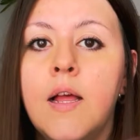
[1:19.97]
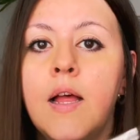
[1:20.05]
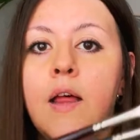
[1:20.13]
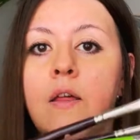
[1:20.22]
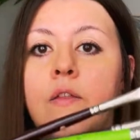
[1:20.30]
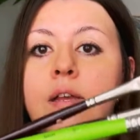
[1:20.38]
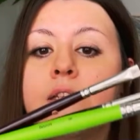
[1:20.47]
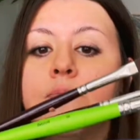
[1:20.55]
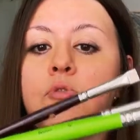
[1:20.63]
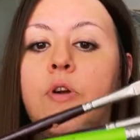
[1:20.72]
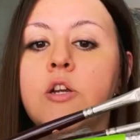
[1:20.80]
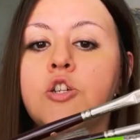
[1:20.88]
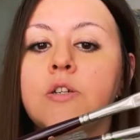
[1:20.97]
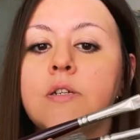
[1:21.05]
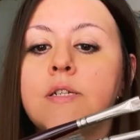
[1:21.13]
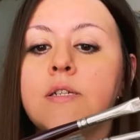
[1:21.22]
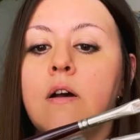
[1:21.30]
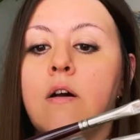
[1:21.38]
These
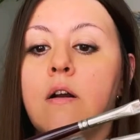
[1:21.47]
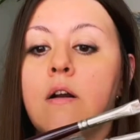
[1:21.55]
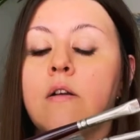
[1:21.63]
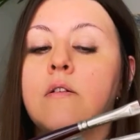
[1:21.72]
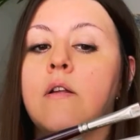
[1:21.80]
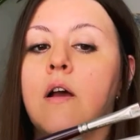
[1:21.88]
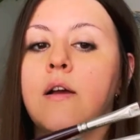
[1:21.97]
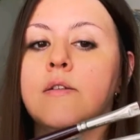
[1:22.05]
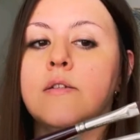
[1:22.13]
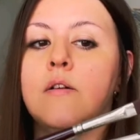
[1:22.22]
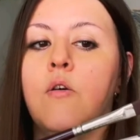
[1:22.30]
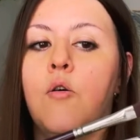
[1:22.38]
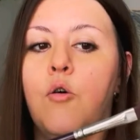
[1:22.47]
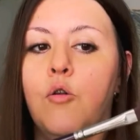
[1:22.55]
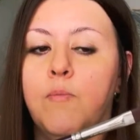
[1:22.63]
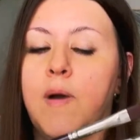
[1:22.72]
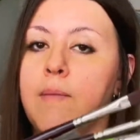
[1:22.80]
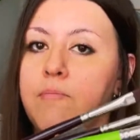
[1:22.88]
brushes are not all
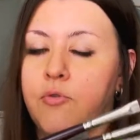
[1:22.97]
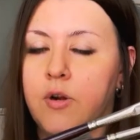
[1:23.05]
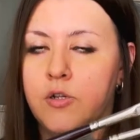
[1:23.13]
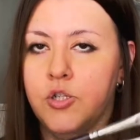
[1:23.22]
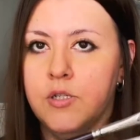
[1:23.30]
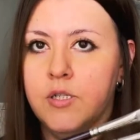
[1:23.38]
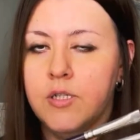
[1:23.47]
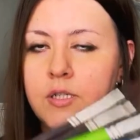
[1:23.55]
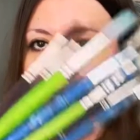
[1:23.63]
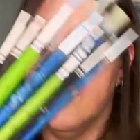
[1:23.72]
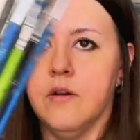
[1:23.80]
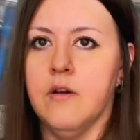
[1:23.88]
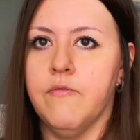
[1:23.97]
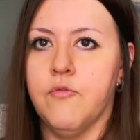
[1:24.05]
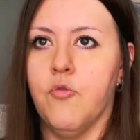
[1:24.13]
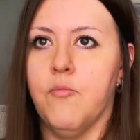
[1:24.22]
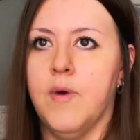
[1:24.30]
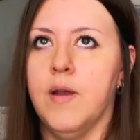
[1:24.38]
my brushes
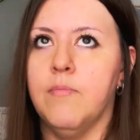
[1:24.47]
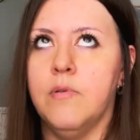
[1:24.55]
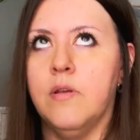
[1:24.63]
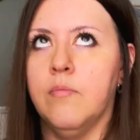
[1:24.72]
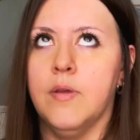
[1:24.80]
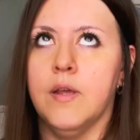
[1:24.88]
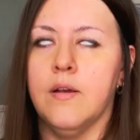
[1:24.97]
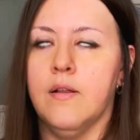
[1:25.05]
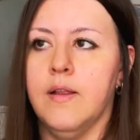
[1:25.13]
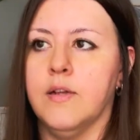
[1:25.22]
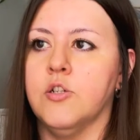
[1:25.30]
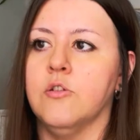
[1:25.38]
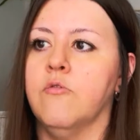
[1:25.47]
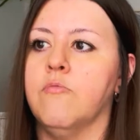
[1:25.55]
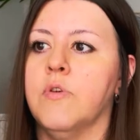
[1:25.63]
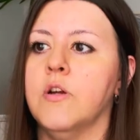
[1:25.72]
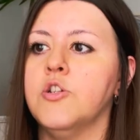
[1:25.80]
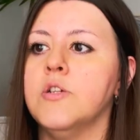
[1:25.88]
from my big collection of
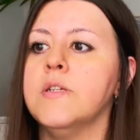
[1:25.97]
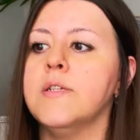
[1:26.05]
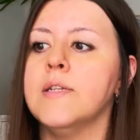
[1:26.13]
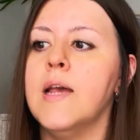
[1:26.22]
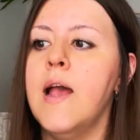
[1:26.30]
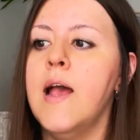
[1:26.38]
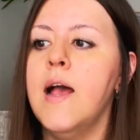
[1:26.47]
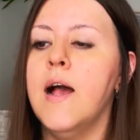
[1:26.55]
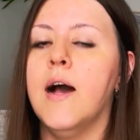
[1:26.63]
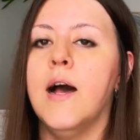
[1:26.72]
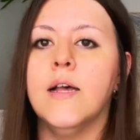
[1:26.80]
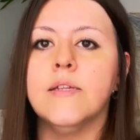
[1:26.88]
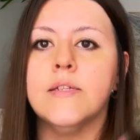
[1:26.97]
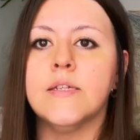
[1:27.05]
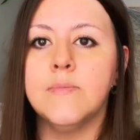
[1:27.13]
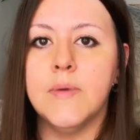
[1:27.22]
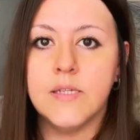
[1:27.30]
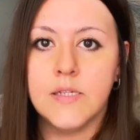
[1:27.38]
brushes.
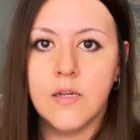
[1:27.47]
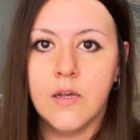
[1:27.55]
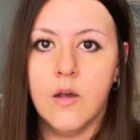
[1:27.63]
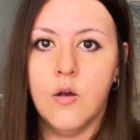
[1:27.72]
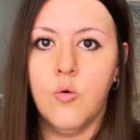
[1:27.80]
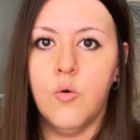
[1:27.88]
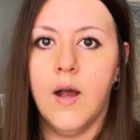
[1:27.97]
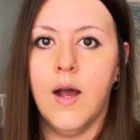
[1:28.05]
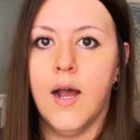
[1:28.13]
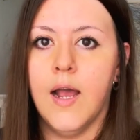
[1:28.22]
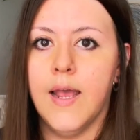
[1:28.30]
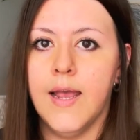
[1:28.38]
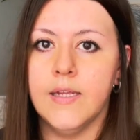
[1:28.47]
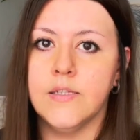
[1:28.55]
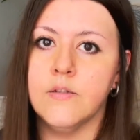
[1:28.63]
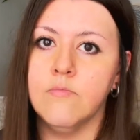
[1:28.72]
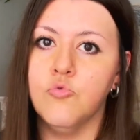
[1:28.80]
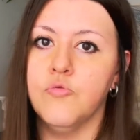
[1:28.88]
6 months ago I had
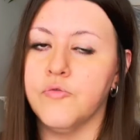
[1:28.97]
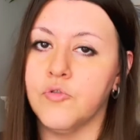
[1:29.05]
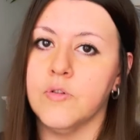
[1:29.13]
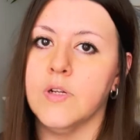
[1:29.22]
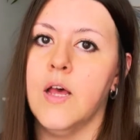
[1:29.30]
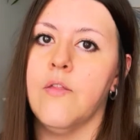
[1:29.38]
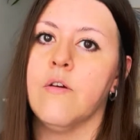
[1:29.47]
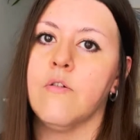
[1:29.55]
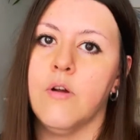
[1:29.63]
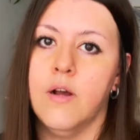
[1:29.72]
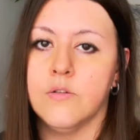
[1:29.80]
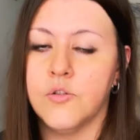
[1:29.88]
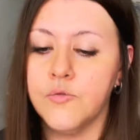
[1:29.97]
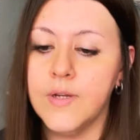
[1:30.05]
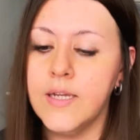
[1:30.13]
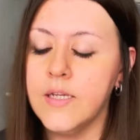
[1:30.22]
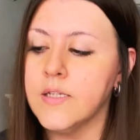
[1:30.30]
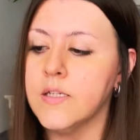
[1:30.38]
to move to another
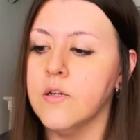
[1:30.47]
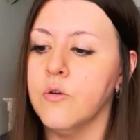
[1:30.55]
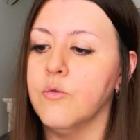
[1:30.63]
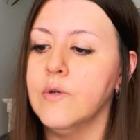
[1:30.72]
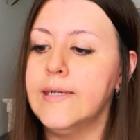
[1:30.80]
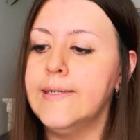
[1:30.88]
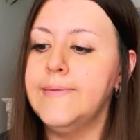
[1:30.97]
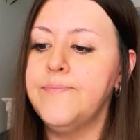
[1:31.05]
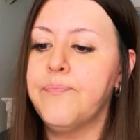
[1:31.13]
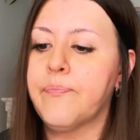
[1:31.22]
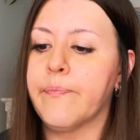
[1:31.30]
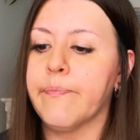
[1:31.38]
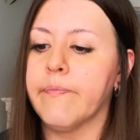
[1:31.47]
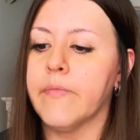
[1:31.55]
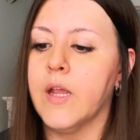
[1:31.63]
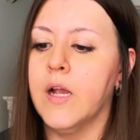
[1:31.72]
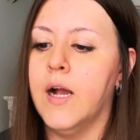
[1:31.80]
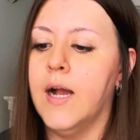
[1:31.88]
country, so
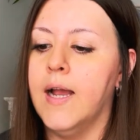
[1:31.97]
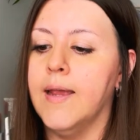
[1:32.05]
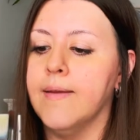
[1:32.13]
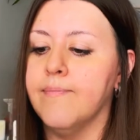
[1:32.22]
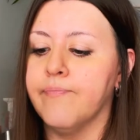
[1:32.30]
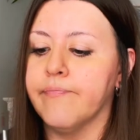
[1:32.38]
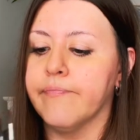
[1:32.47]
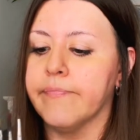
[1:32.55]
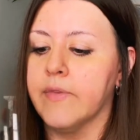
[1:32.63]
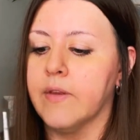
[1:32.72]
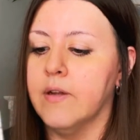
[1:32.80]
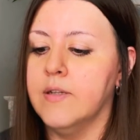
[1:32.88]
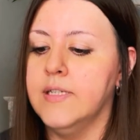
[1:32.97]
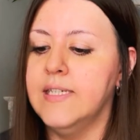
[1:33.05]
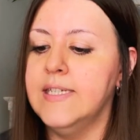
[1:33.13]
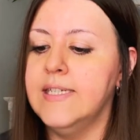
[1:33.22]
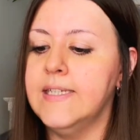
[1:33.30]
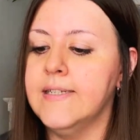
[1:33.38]
I
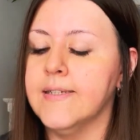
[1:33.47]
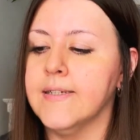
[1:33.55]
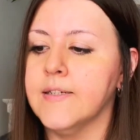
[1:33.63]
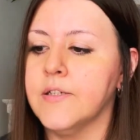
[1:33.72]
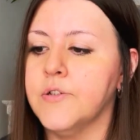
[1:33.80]
needed